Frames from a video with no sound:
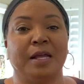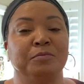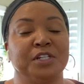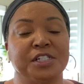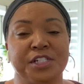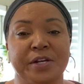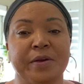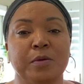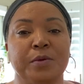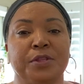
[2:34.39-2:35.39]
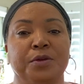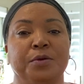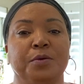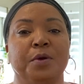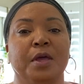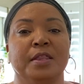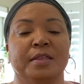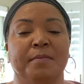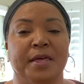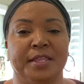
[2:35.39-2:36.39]
I'm just sharing with you the
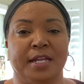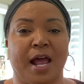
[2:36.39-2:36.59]
method